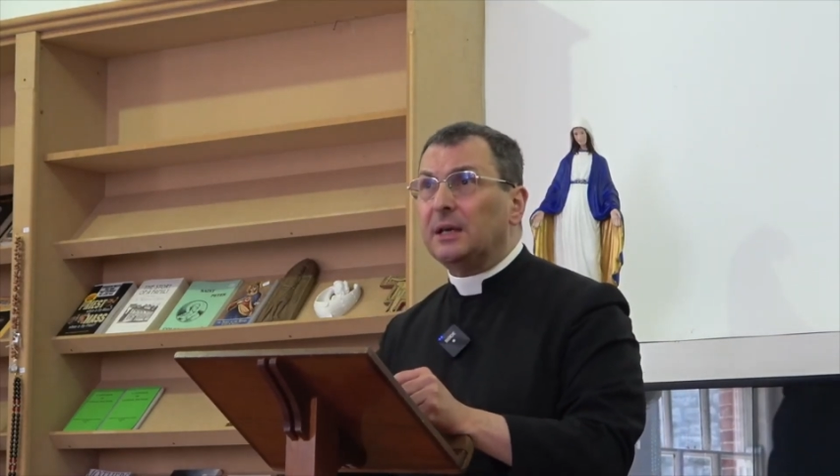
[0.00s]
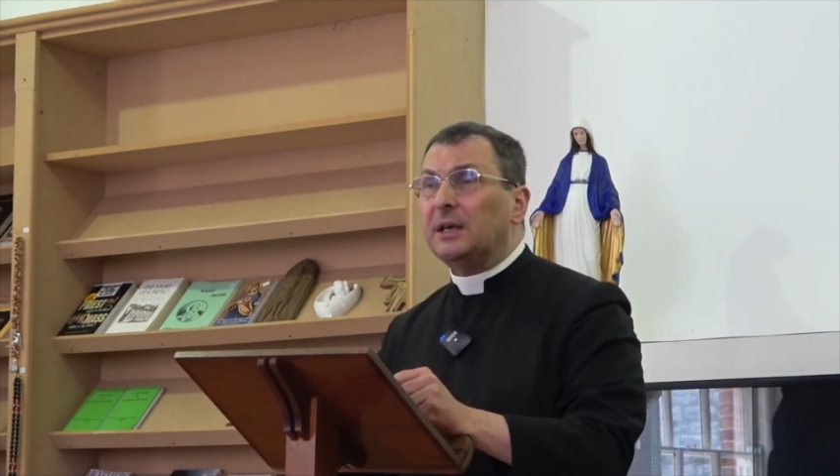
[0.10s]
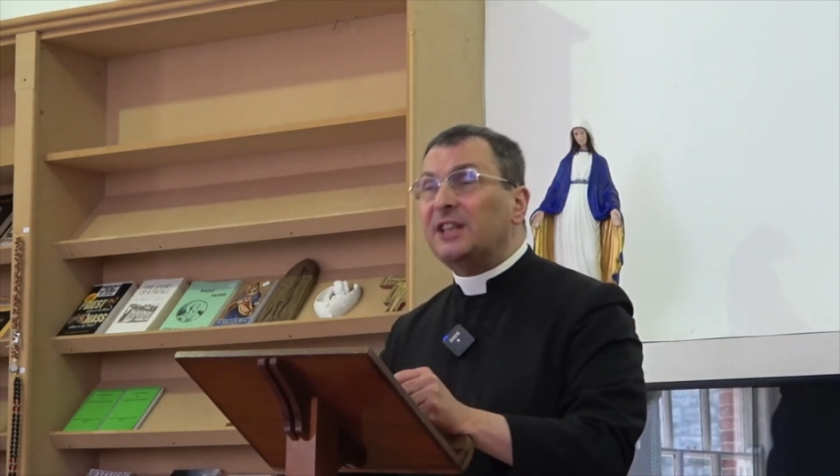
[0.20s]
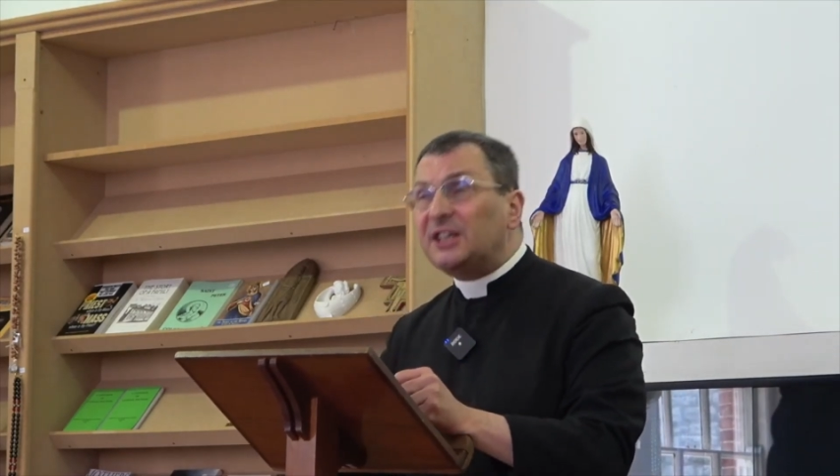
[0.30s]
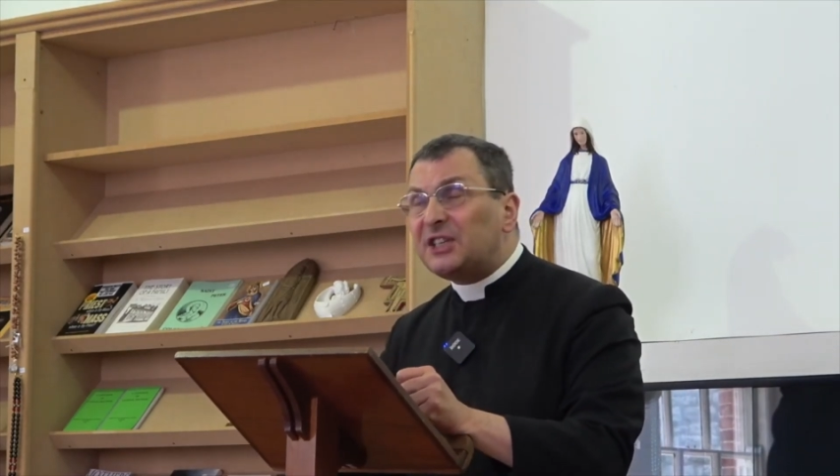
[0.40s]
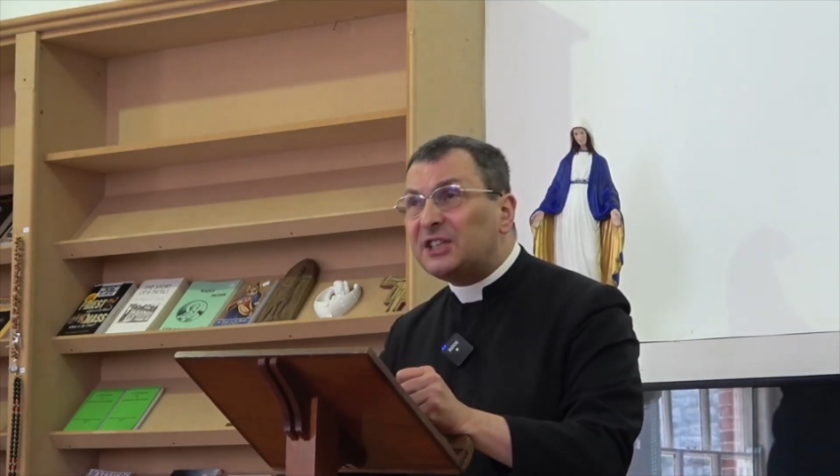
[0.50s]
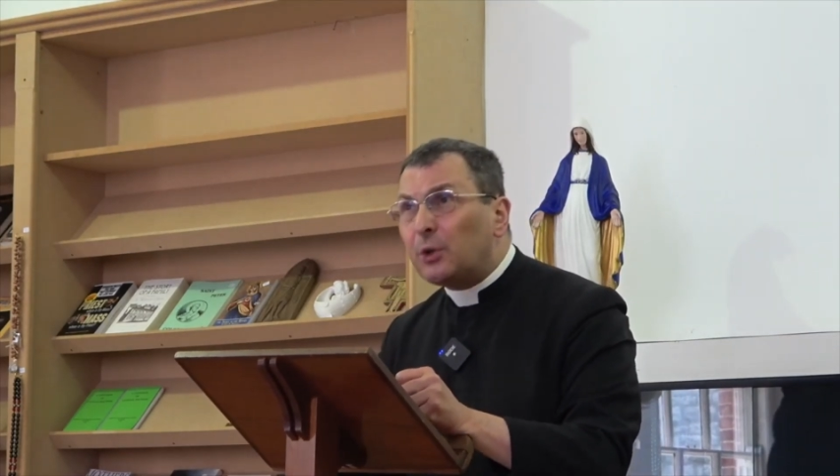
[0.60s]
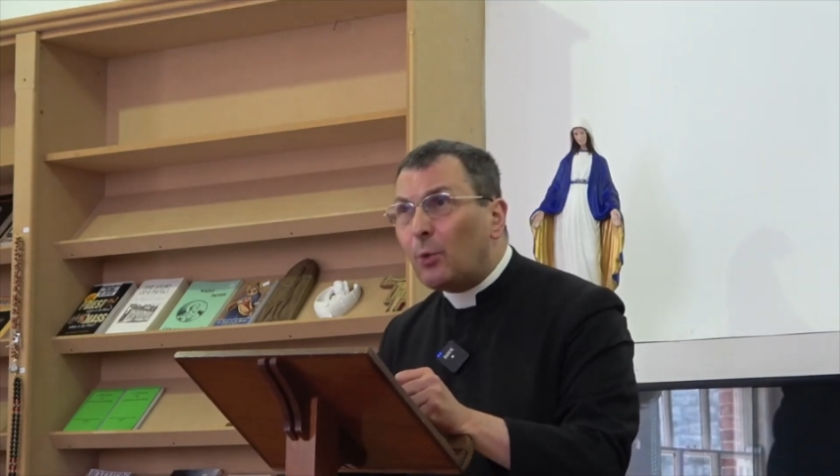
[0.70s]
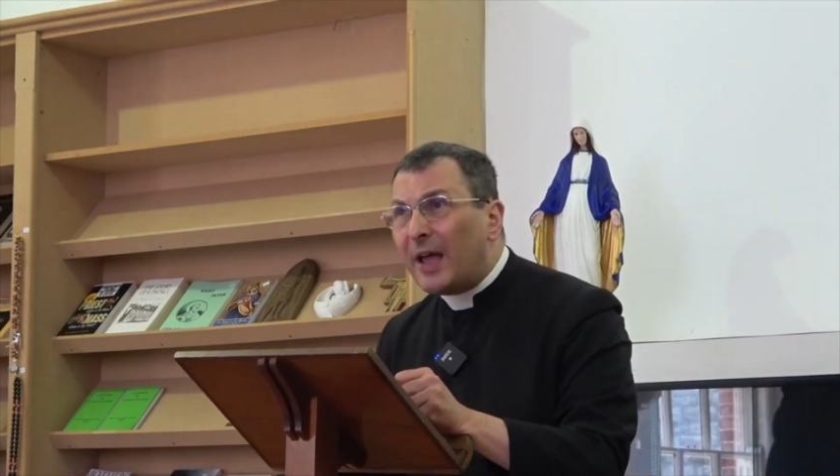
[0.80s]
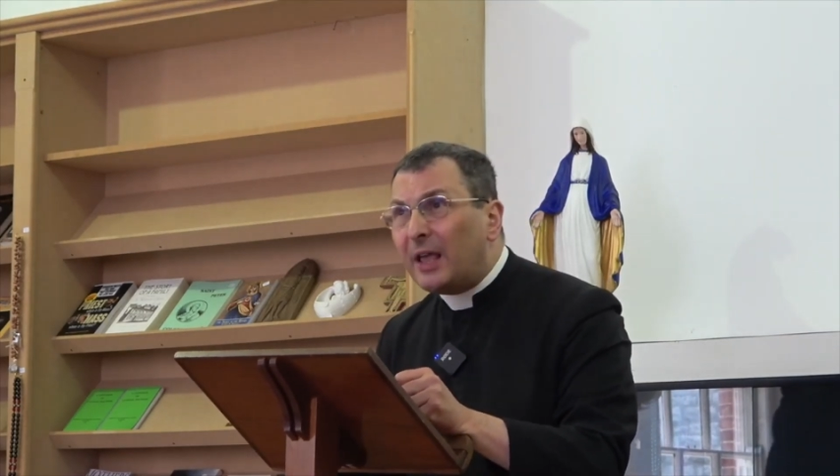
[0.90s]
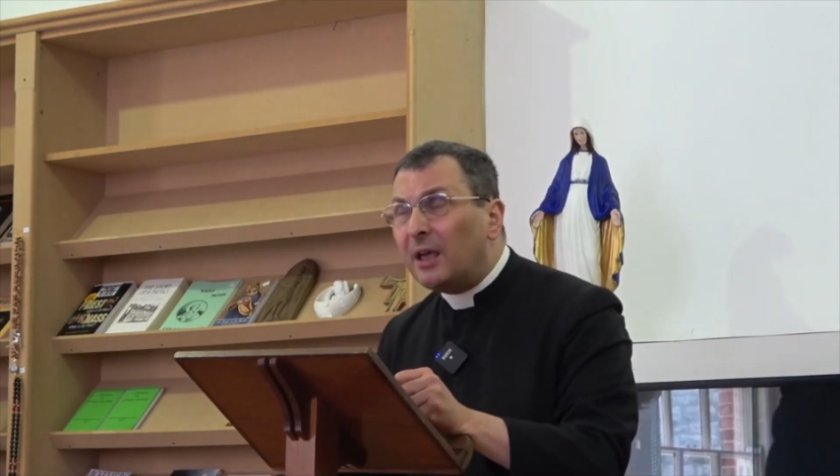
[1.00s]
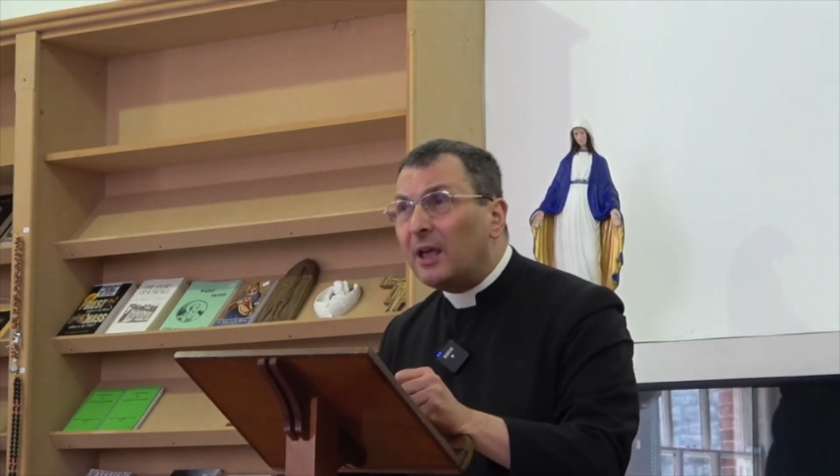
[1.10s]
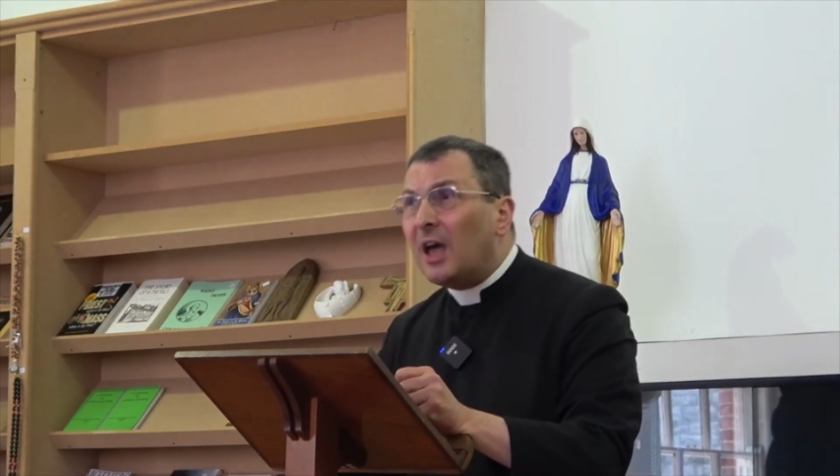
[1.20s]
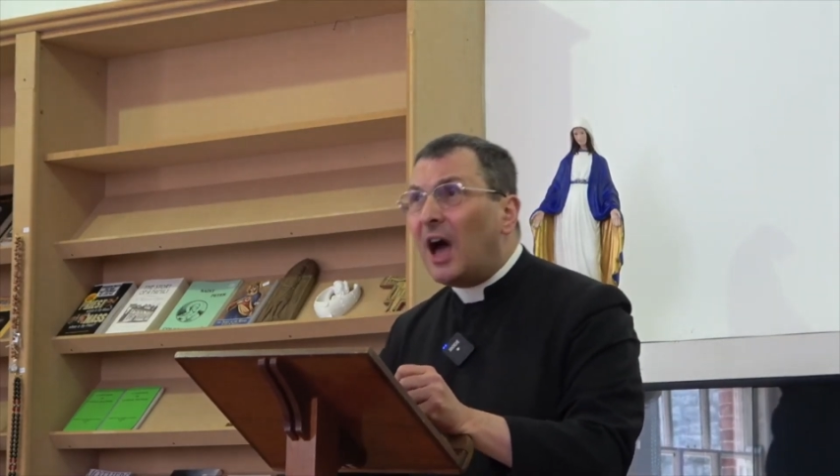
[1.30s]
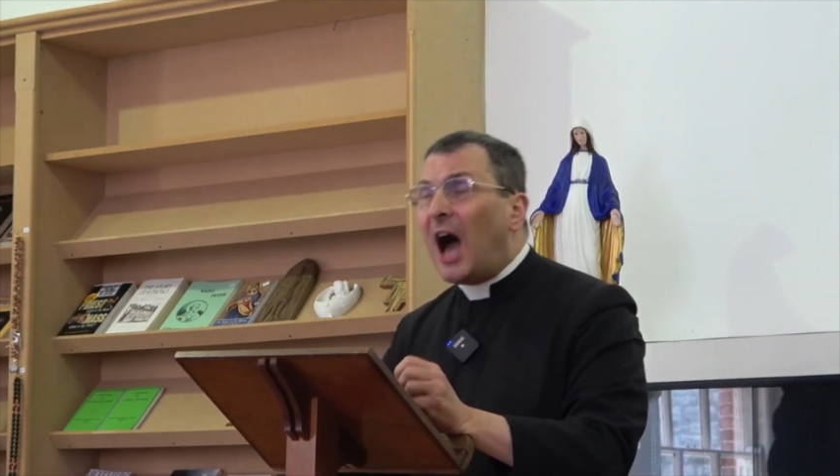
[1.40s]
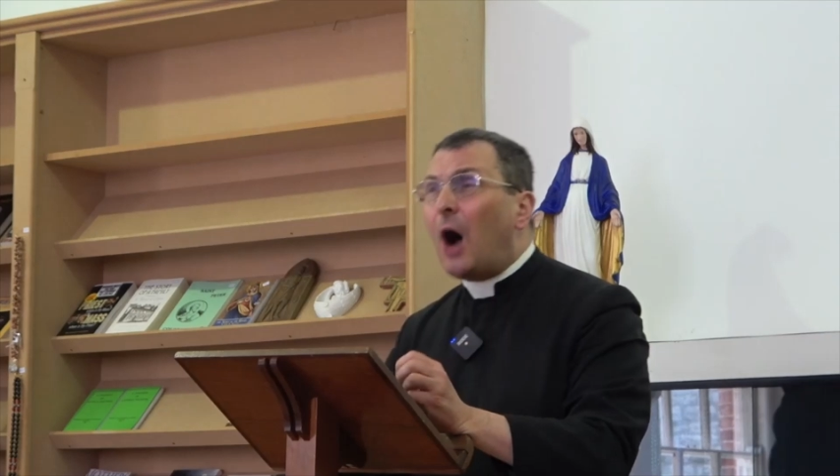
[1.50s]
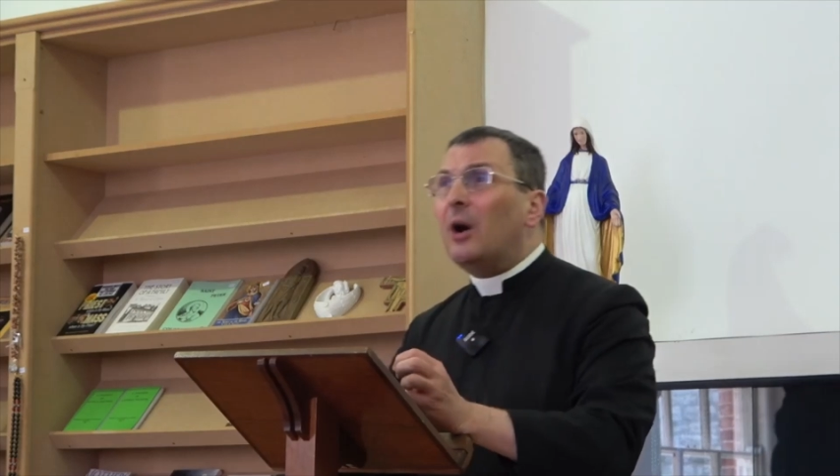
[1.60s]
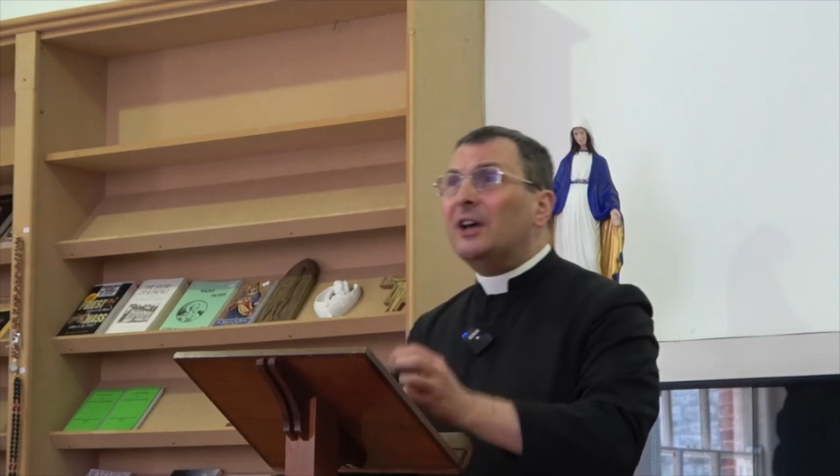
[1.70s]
This is the way how